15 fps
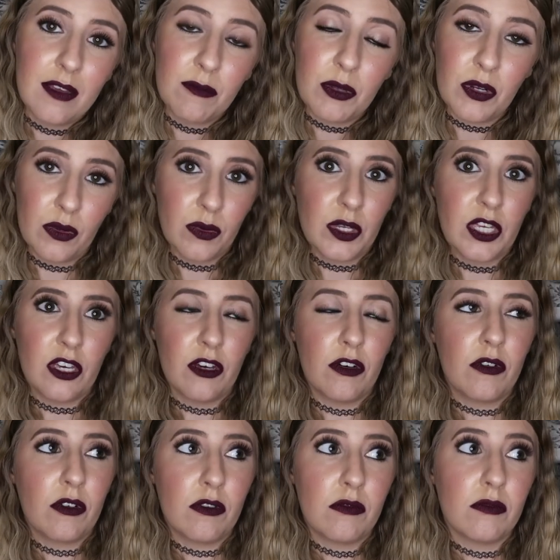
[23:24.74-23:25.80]

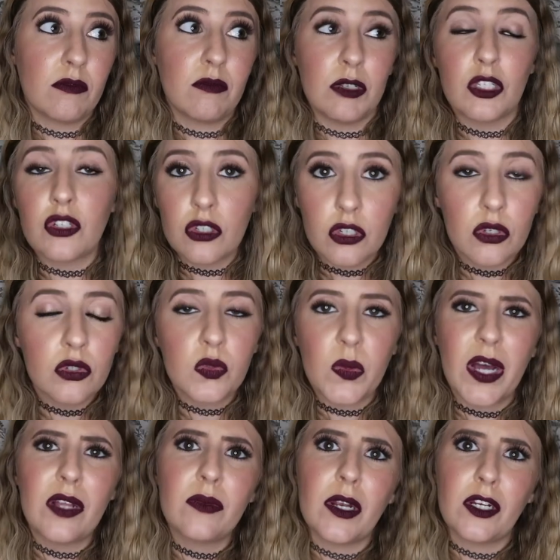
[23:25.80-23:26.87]
Pinocchio. Mister Toad's
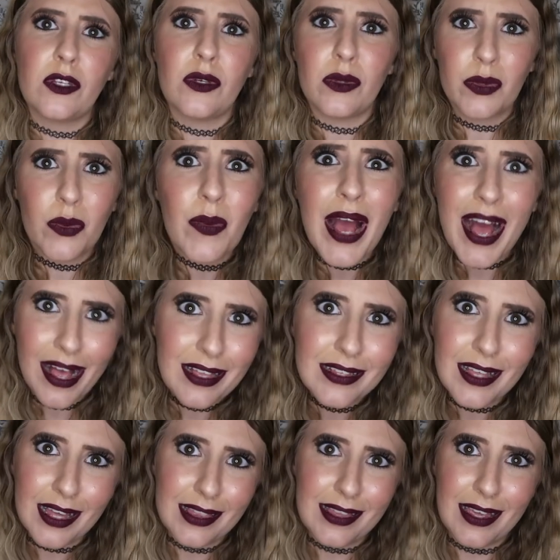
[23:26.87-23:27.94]
Wild Ride, you go through
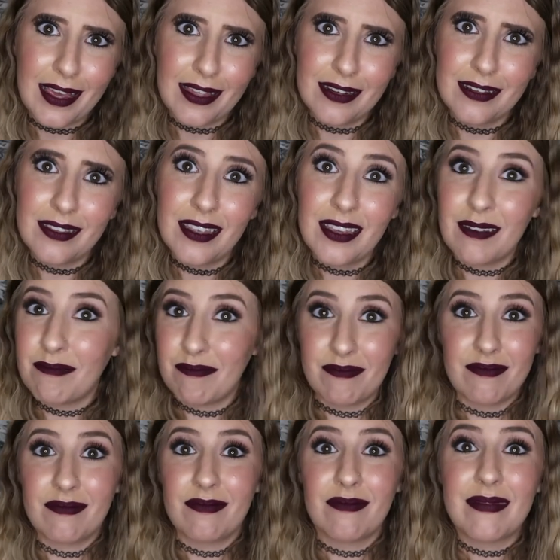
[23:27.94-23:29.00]
hell at the end. Like,
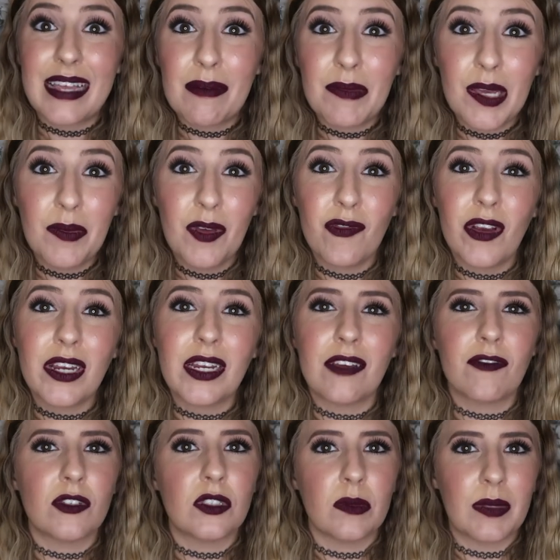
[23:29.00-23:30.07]
that might be
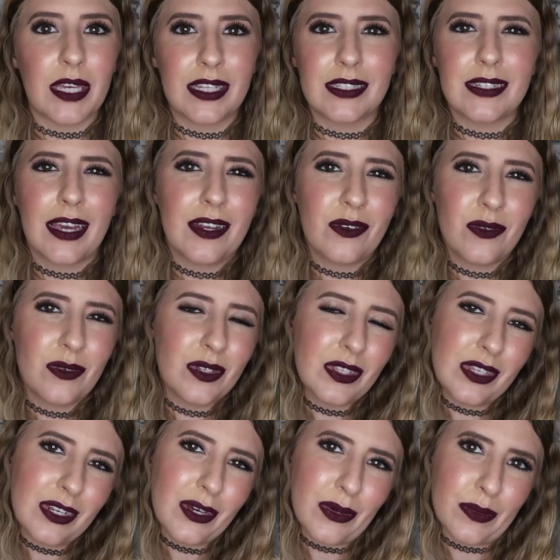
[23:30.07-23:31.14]
frightening for some kids. I don't
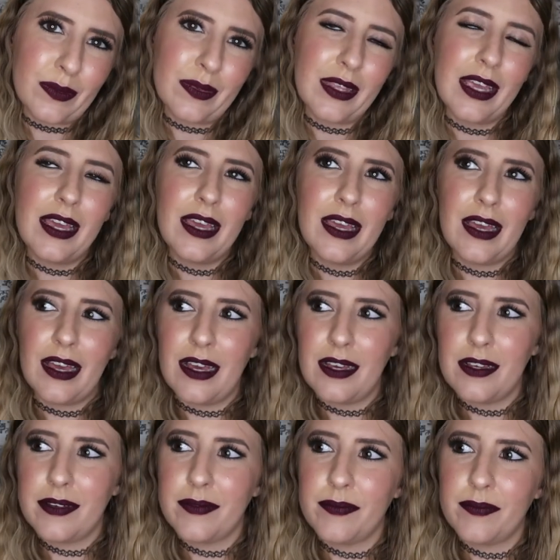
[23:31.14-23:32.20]
really know.
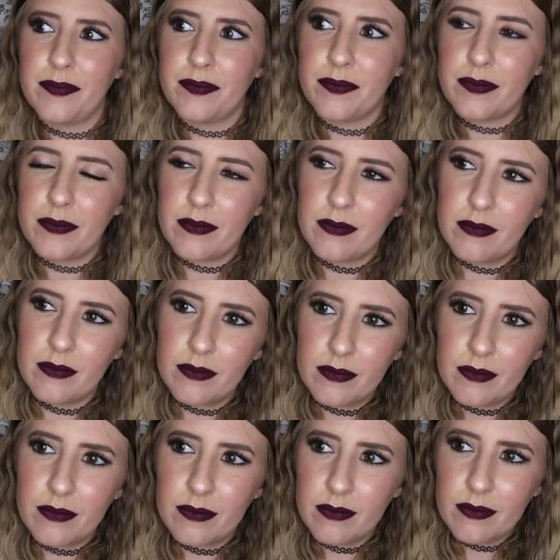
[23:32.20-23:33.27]
Um,
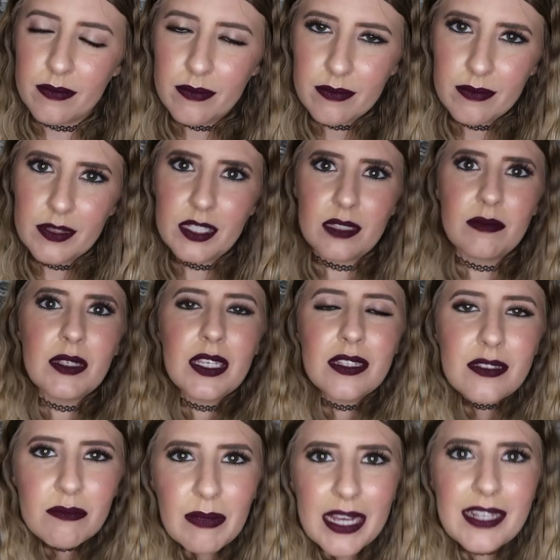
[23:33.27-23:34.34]
some
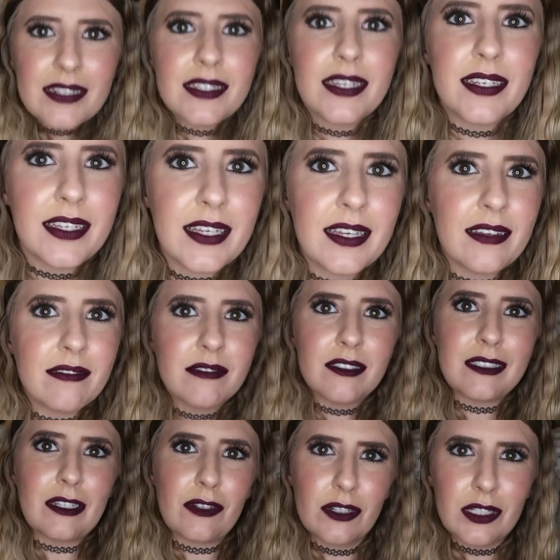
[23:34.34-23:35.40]
kids might take it
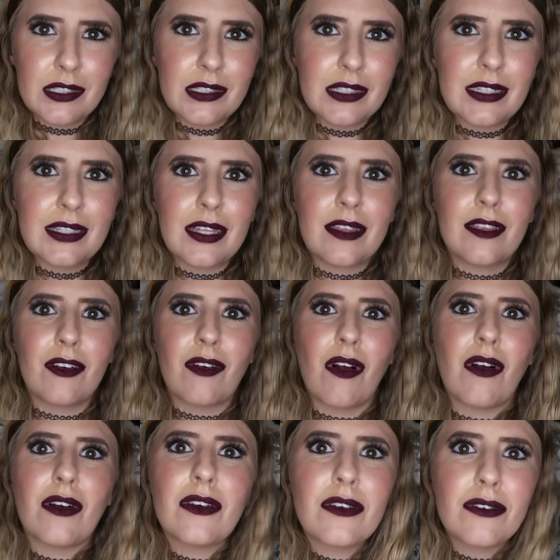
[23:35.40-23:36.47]
seriously that there
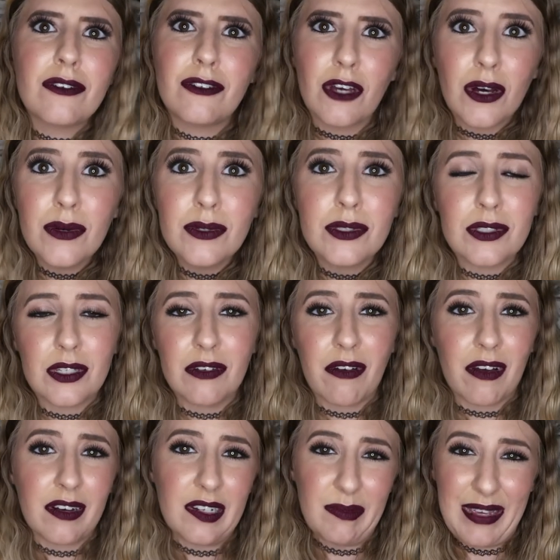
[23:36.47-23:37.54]
are ghosts in
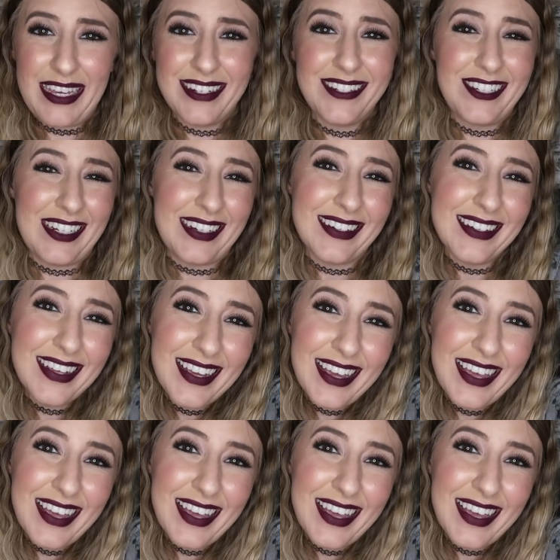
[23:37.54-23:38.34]
Haunted Mansion.